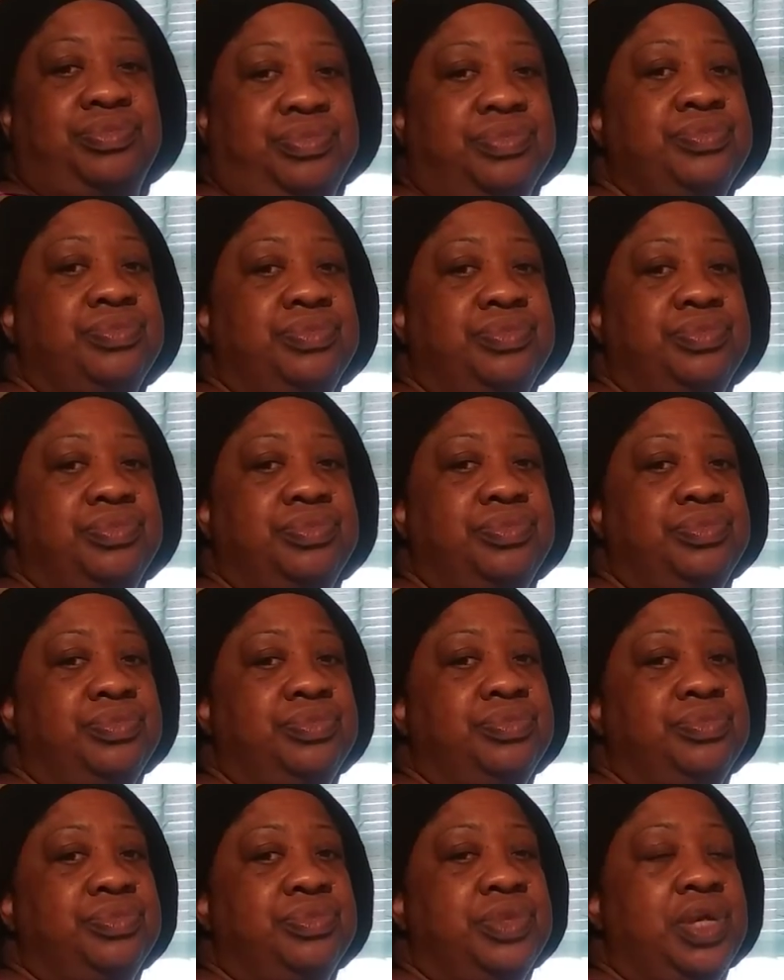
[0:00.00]
Mm-hmm
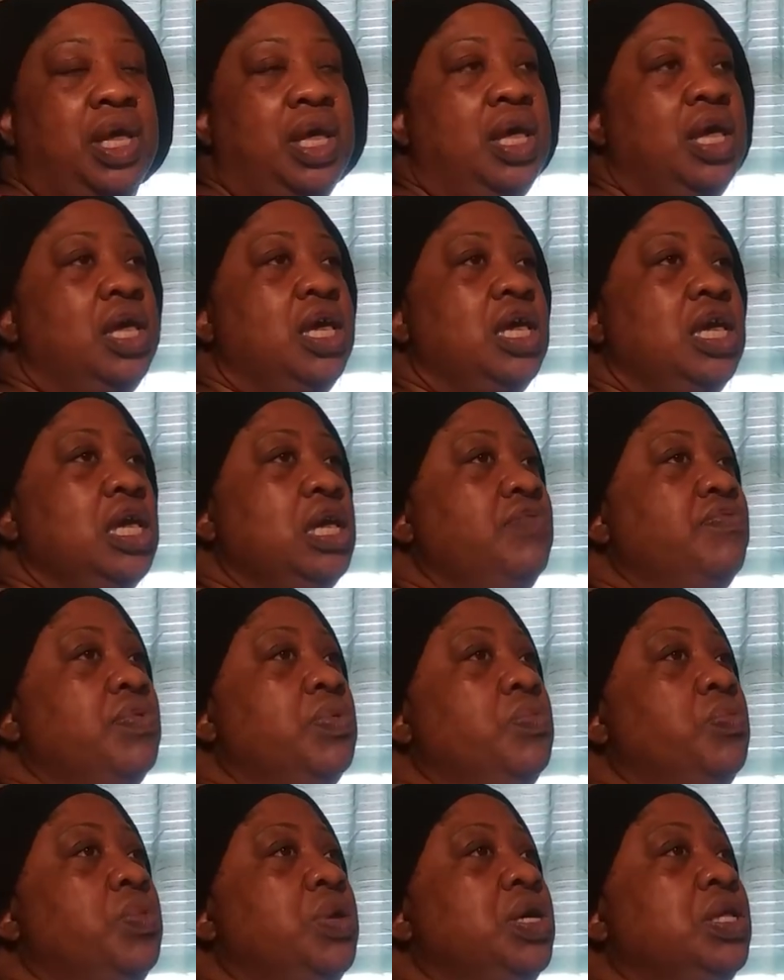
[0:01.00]

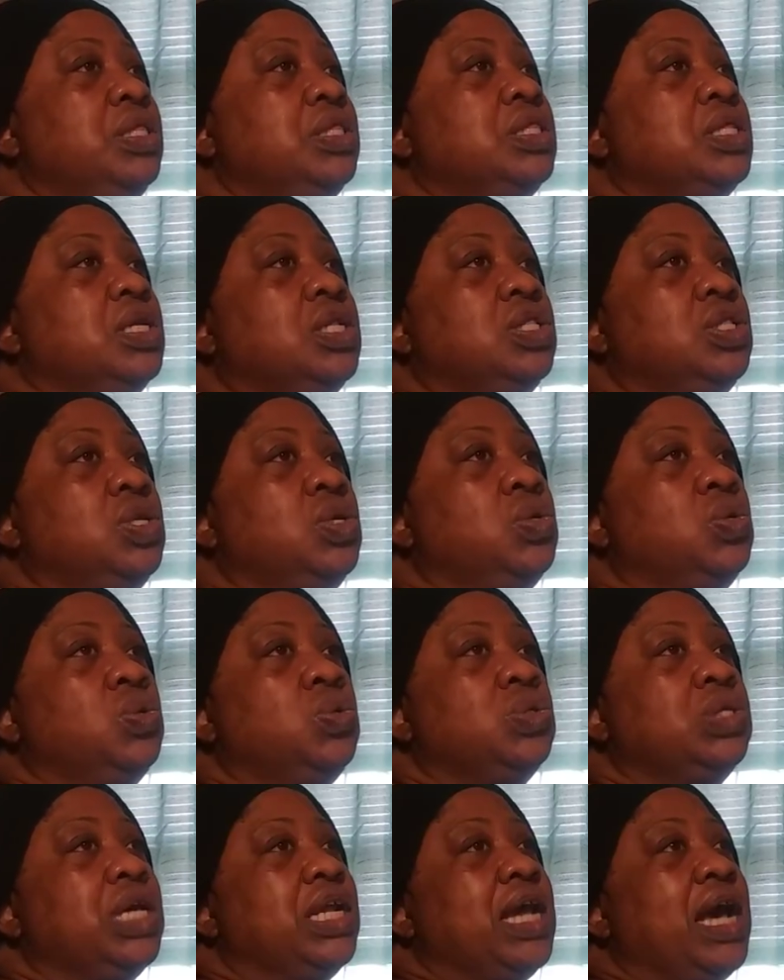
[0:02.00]
even with the
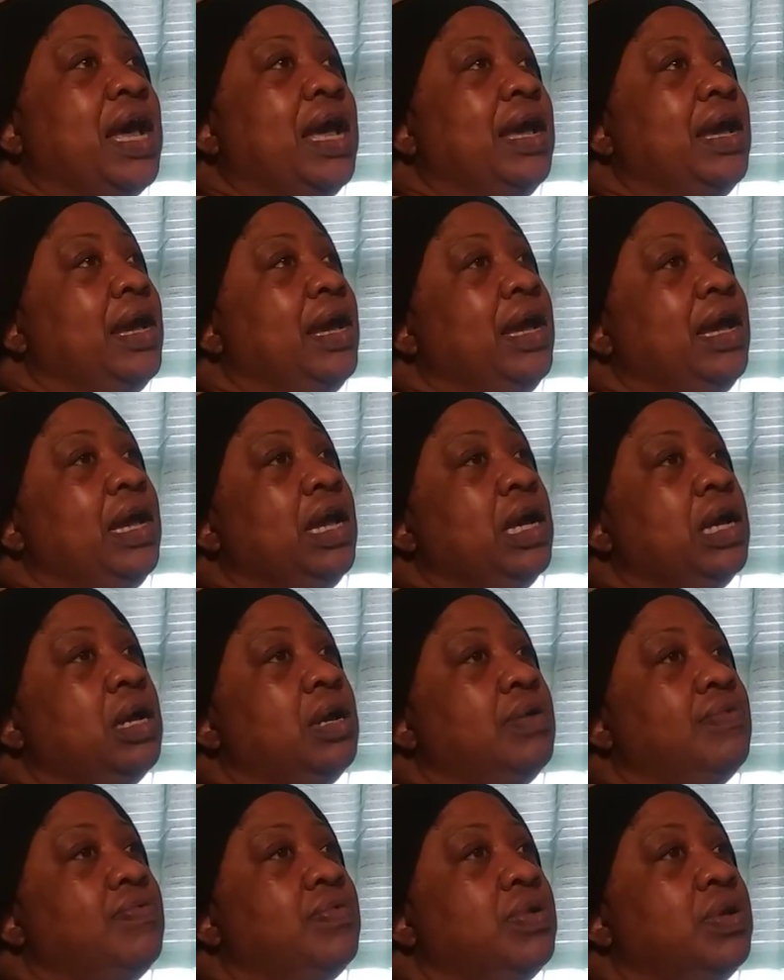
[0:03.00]
little that I
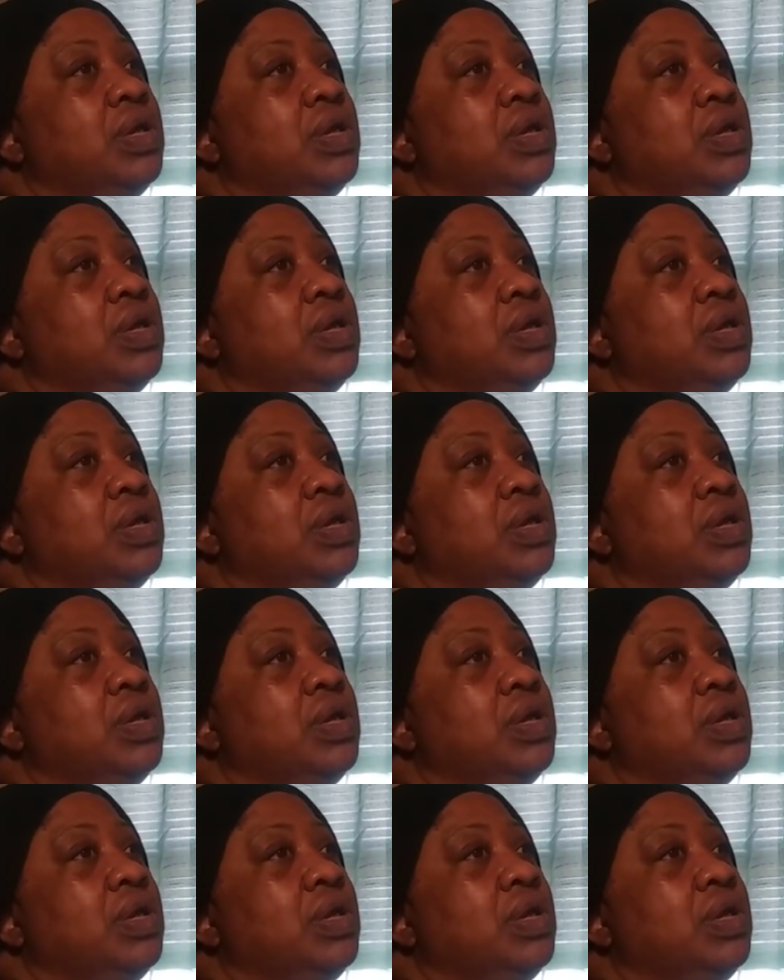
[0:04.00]
have,